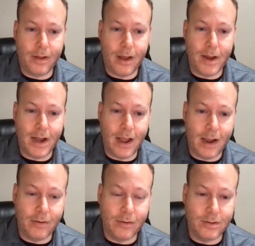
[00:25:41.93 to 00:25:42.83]
I mean,
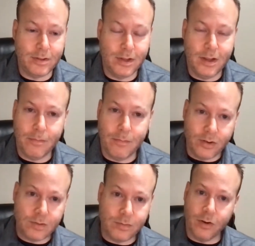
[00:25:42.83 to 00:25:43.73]
I was
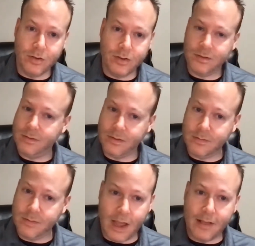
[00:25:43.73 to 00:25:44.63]
most most
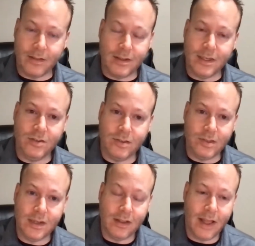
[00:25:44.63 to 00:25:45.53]
athletes you
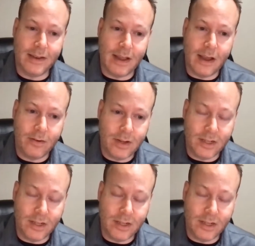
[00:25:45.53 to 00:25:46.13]
see a letdown.